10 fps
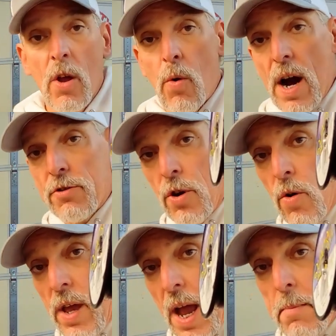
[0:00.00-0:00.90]

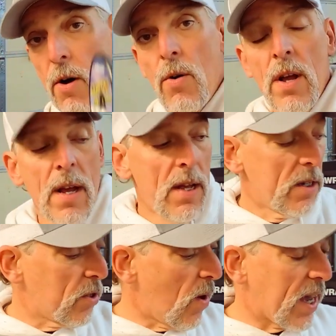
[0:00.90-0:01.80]
Quattro camo.
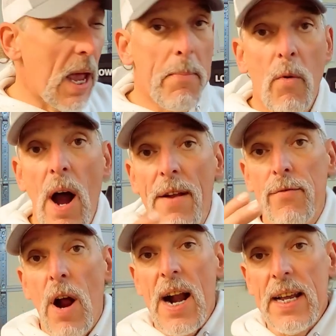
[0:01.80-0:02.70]
So I keep a
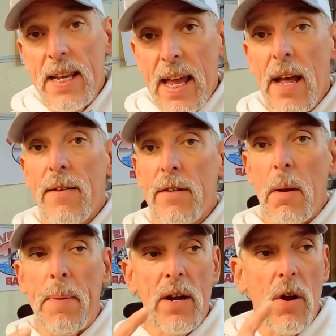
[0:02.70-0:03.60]
wide variety again,
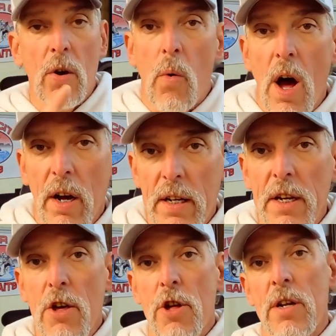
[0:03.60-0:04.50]
depending on the water
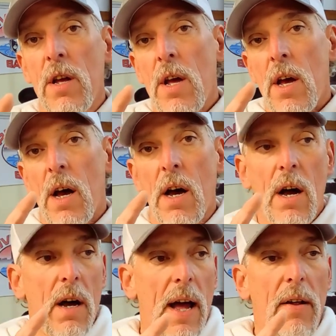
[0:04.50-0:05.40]
condition,
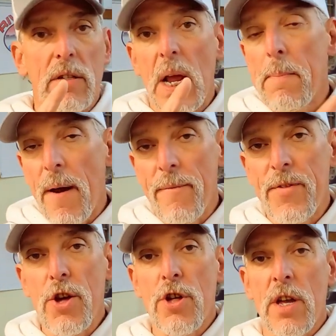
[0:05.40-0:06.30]
how deep I'm
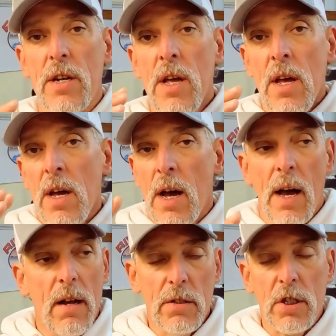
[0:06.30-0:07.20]
fishing,
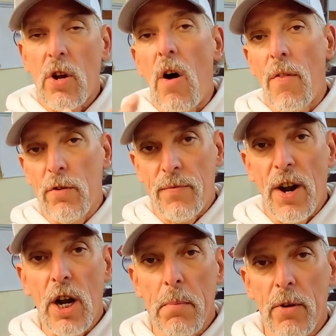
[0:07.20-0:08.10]
just all those
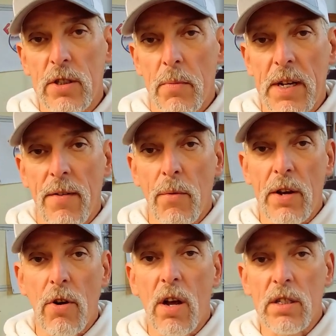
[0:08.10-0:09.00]
variables that we
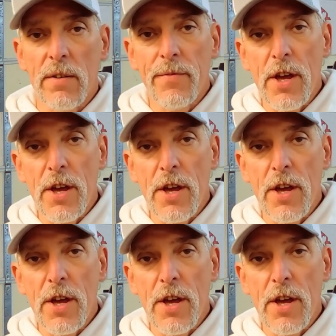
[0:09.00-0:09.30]
cross in